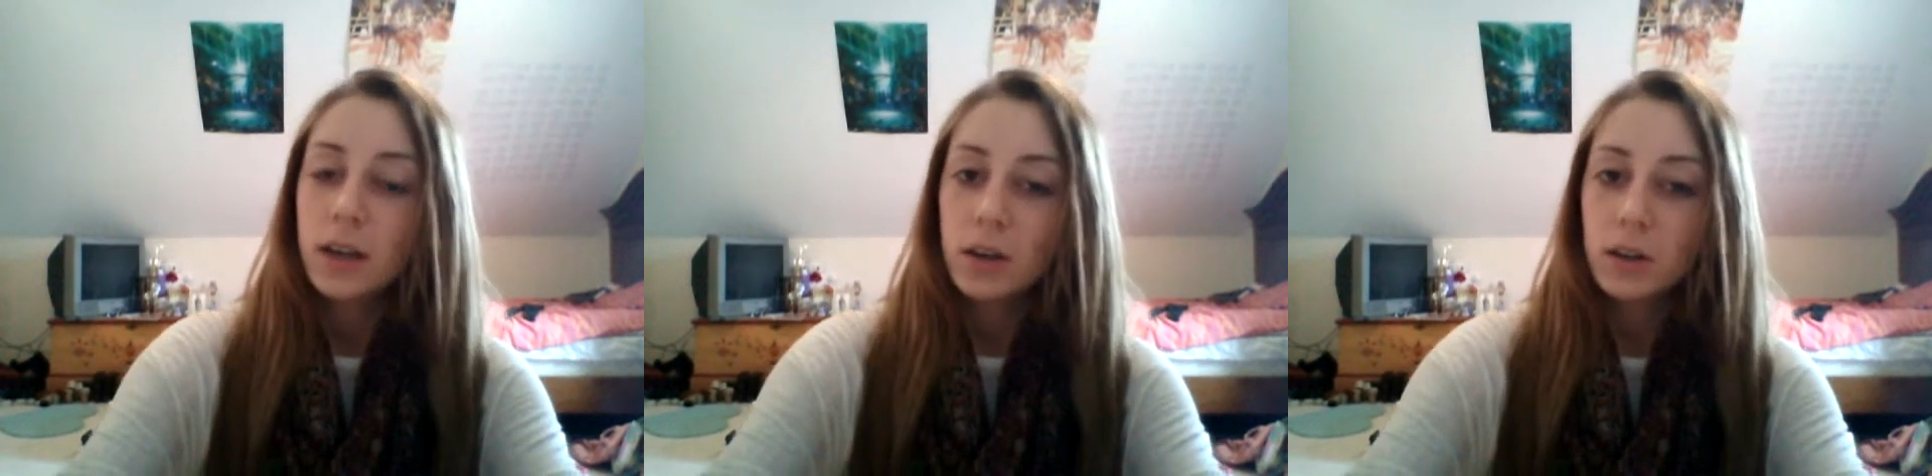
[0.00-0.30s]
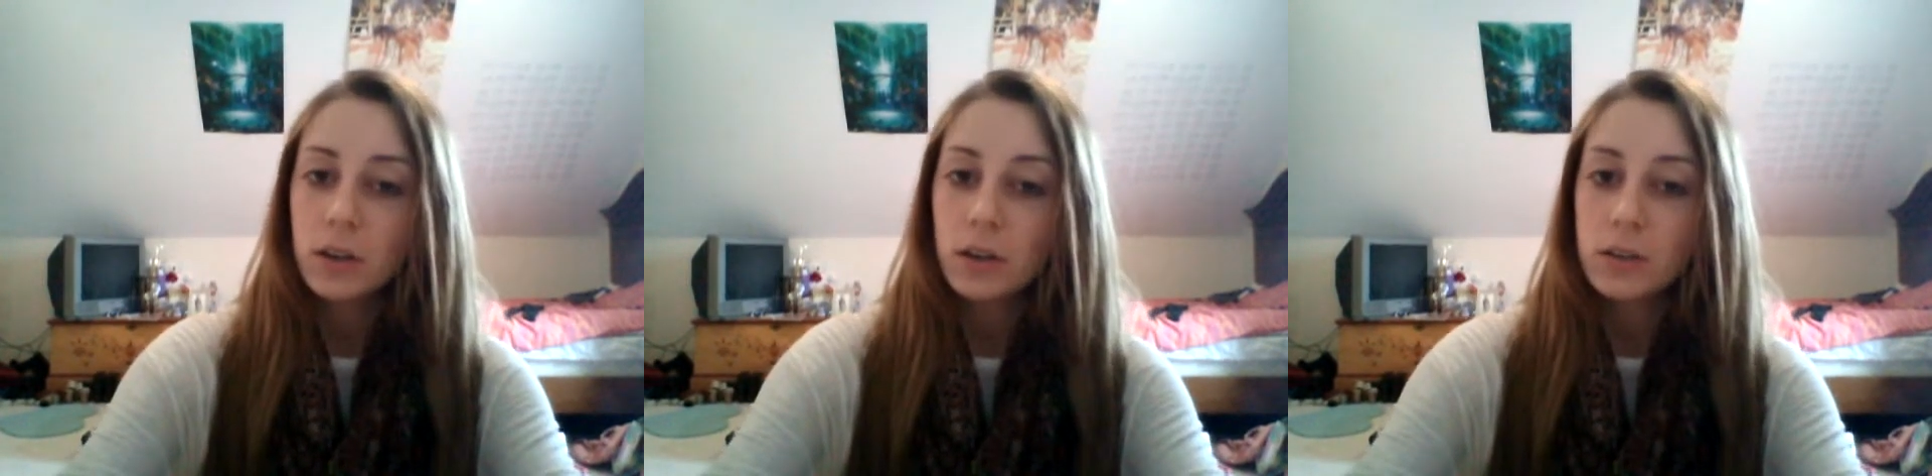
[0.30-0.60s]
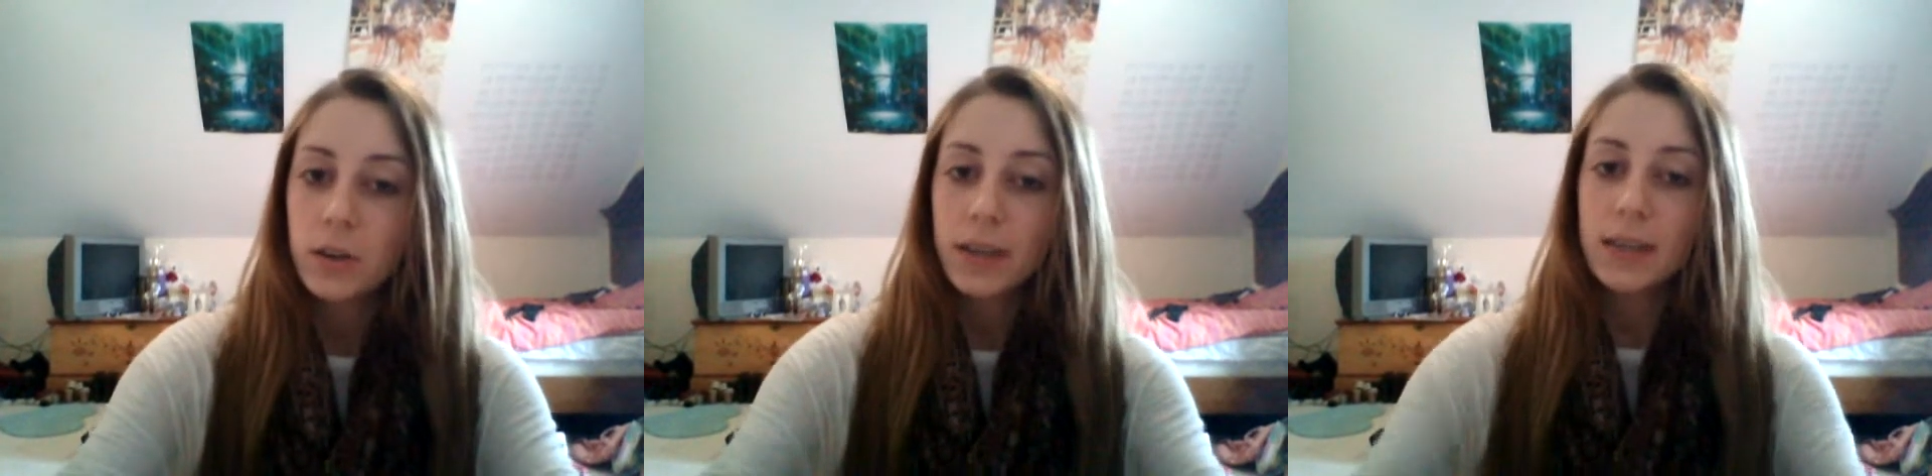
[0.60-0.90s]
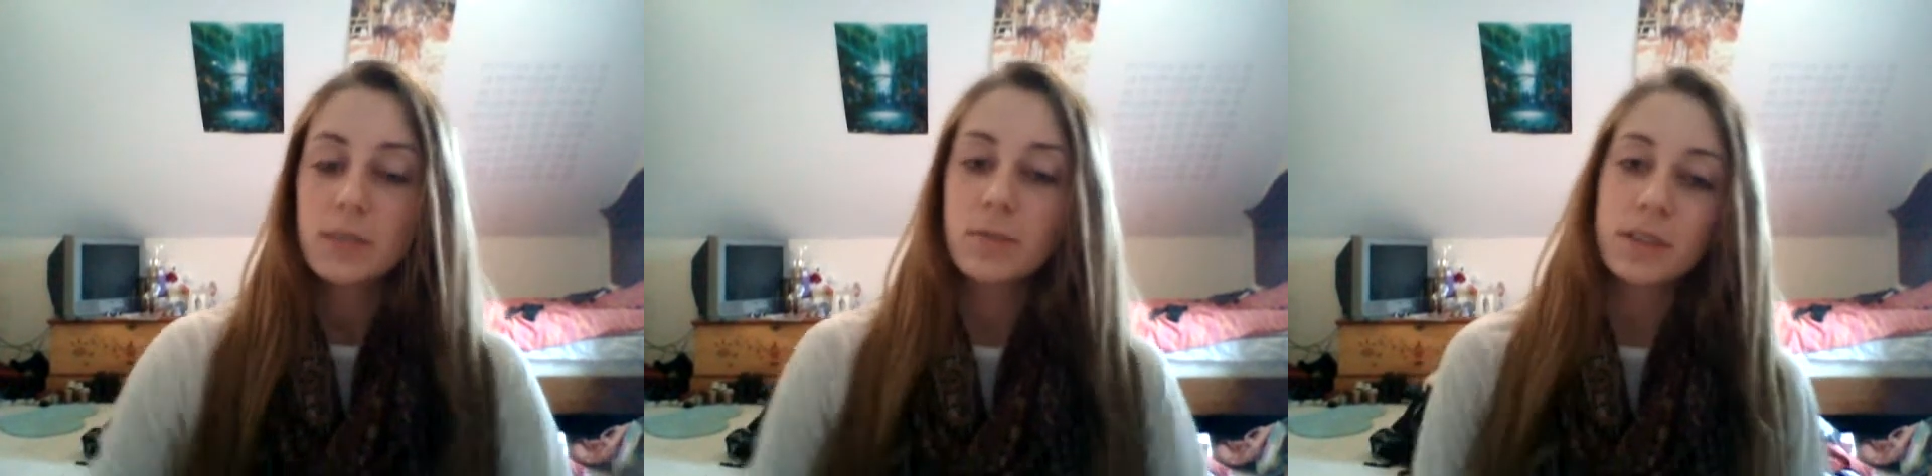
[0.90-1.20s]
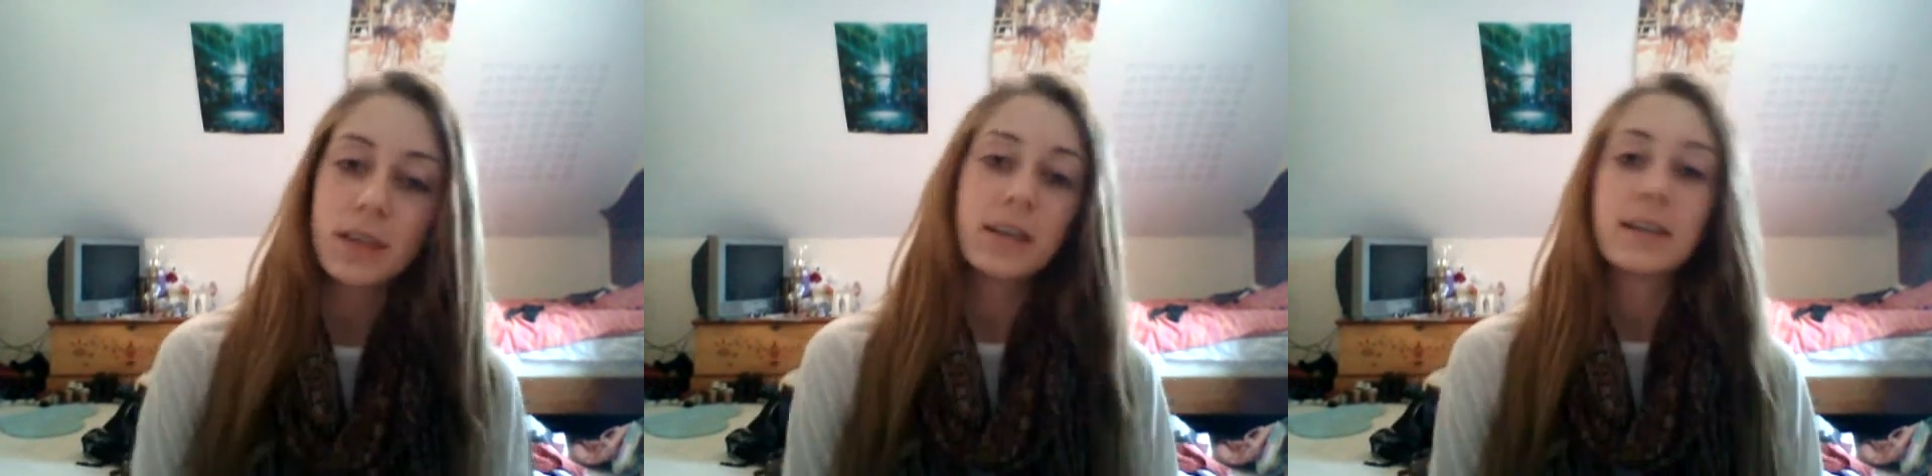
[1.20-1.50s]
it'll look, so I guess I'm
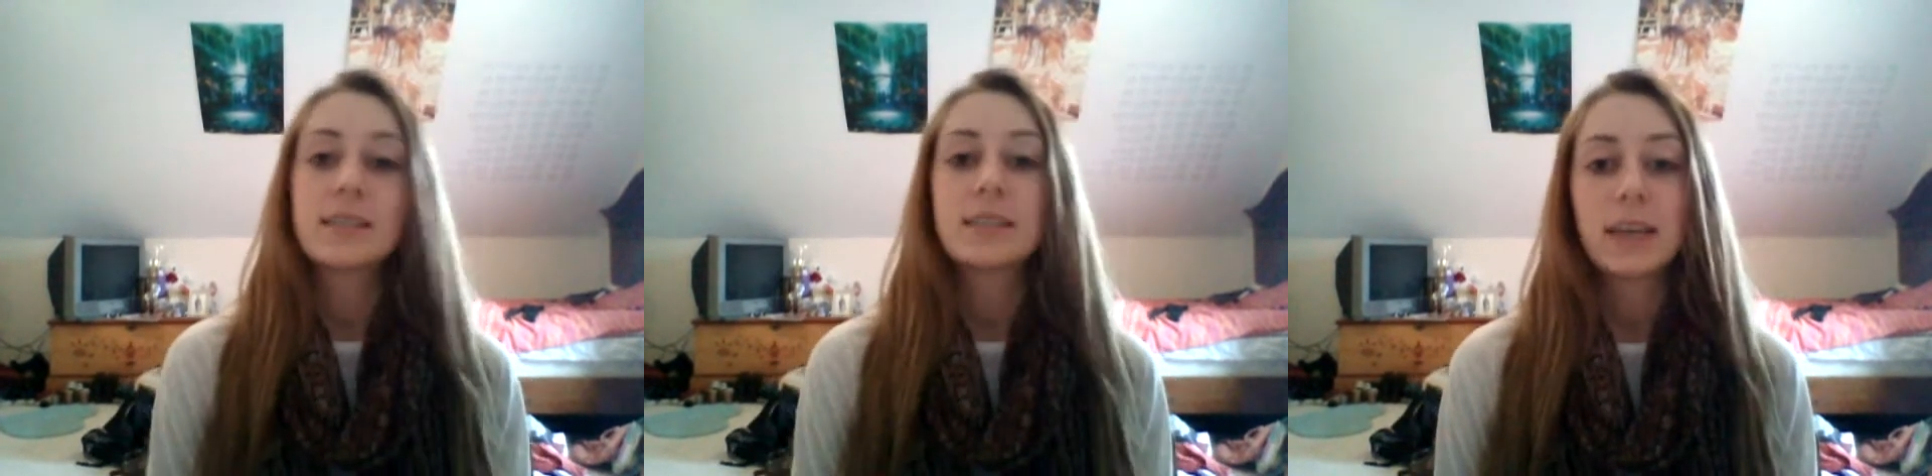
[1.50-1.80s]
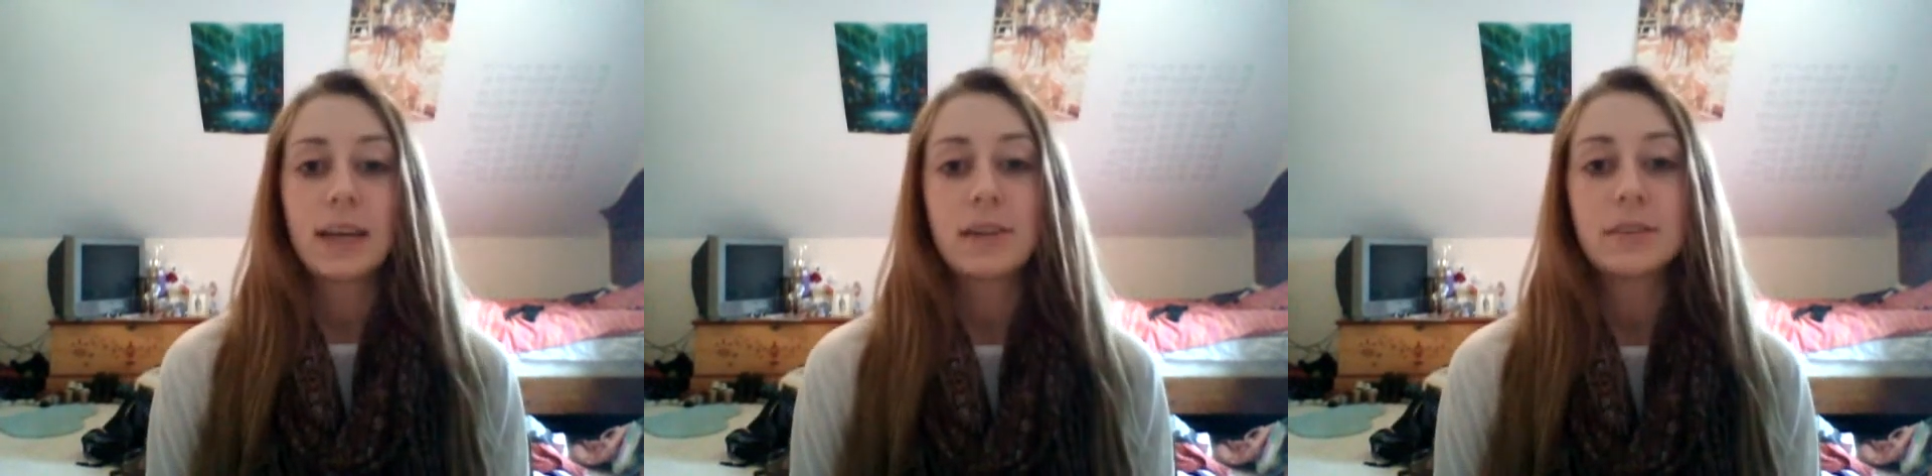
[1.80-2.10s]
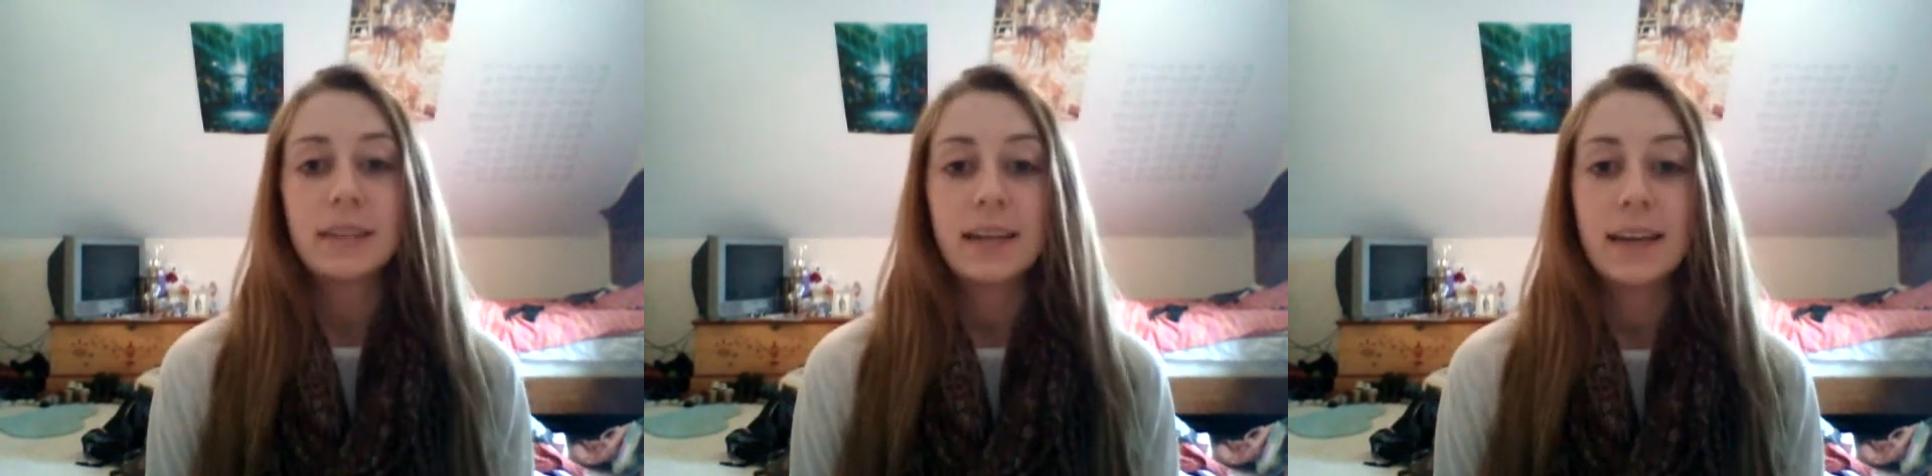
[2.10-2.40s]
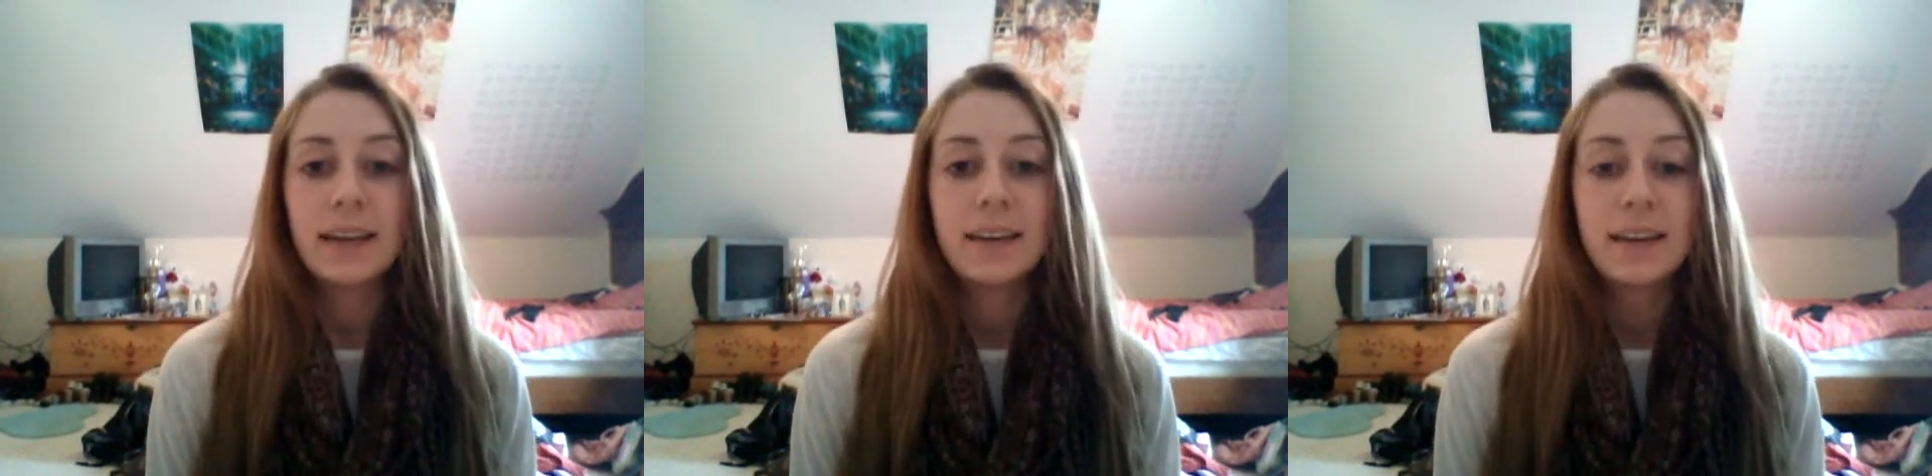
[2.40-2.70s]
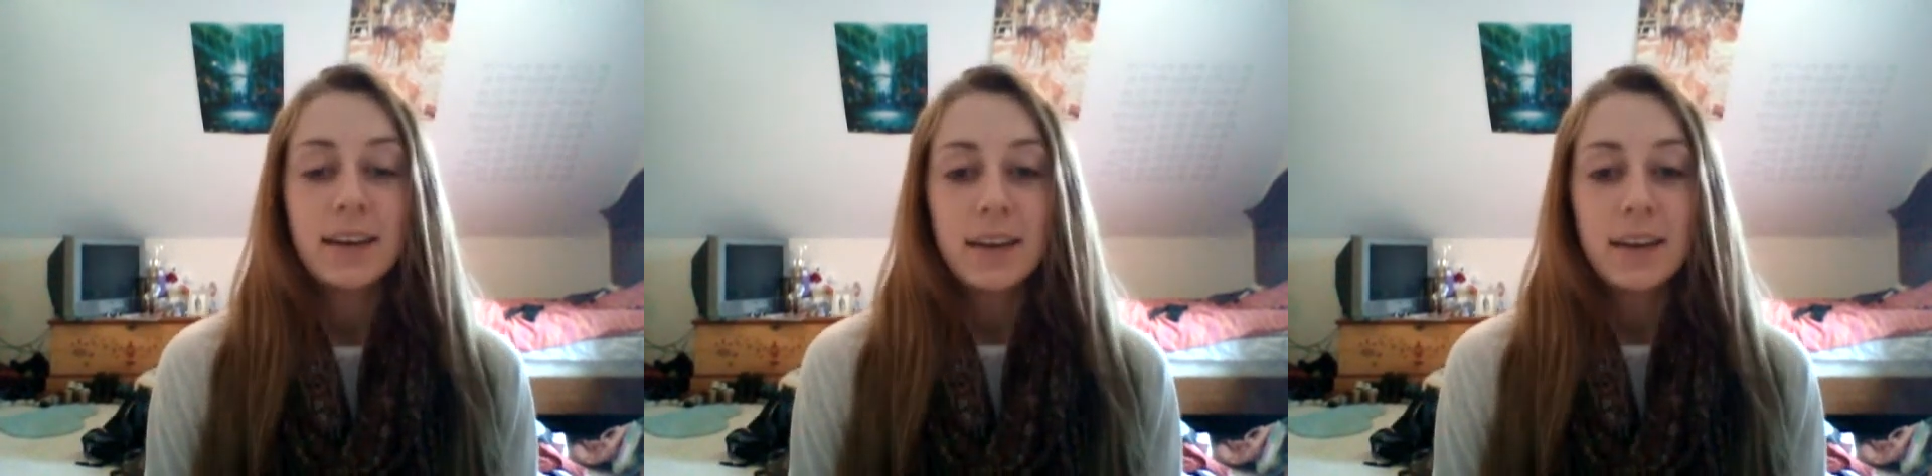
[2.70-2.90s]
just kind of testing it out today.